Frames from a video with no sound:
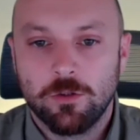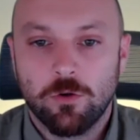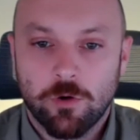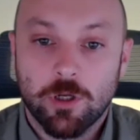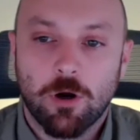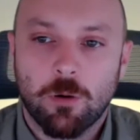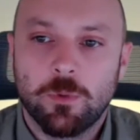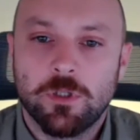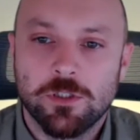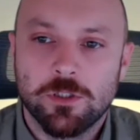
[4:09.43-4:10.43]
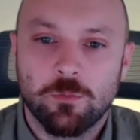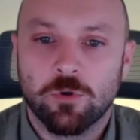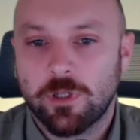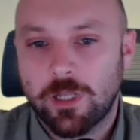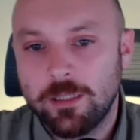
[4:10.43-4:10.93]
during communism
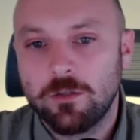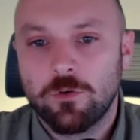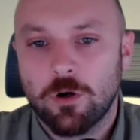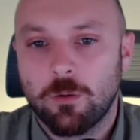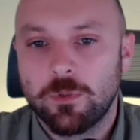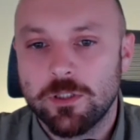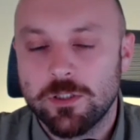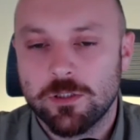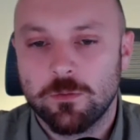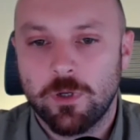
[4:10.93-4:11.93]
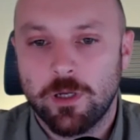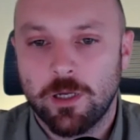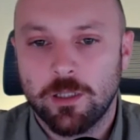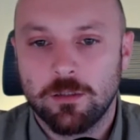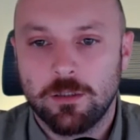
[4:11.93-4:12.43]
or the end of communism
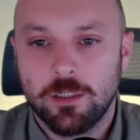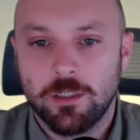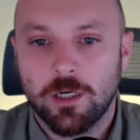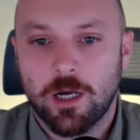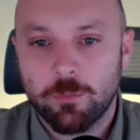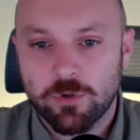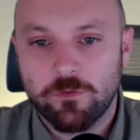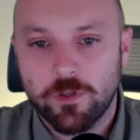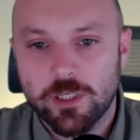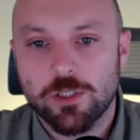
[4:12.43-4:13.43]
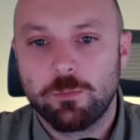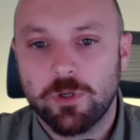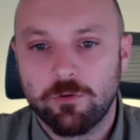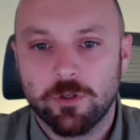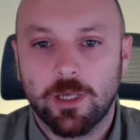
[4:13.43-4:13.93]
and the hyperinflation
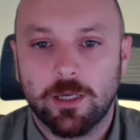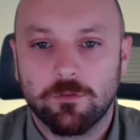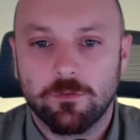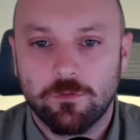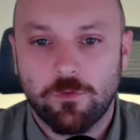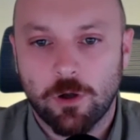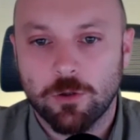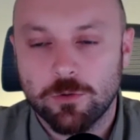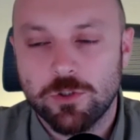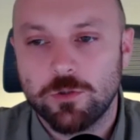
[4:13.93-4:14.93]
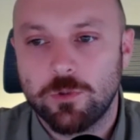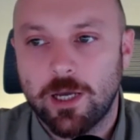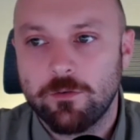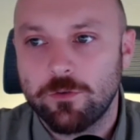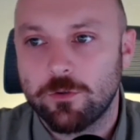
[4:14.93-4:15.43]
period that followed soon
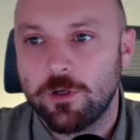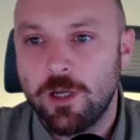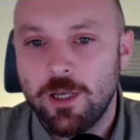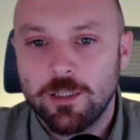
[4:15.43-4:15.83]
after,